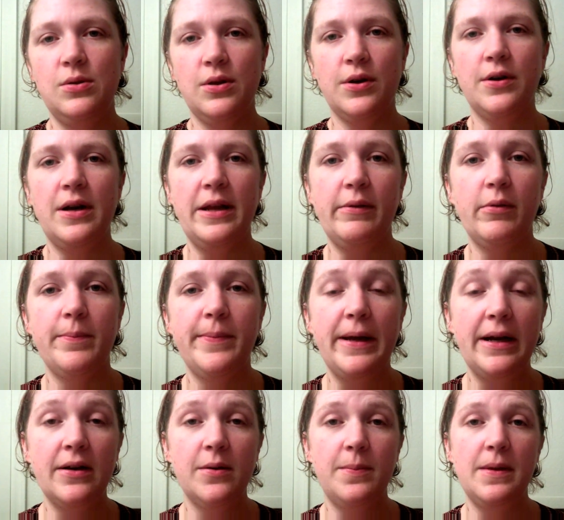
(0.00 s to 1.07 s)
the hernia
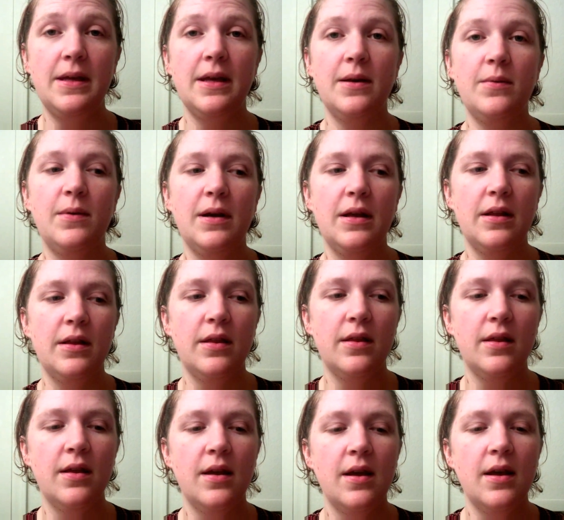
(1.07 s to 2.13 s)
repair to begin with.